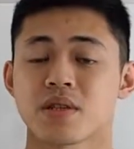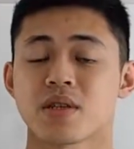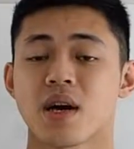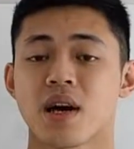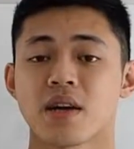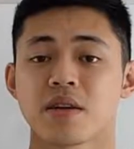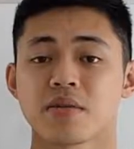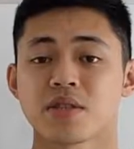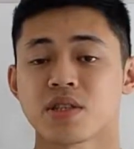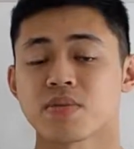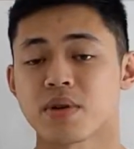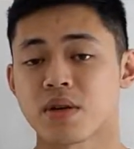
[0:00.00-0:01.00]
higher
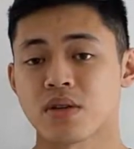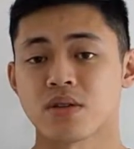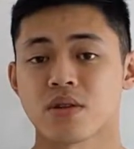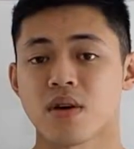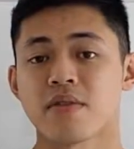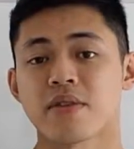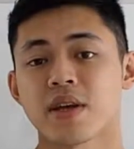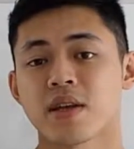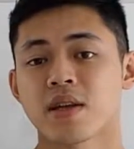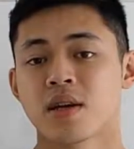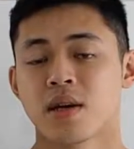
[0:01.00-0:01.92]
just because of that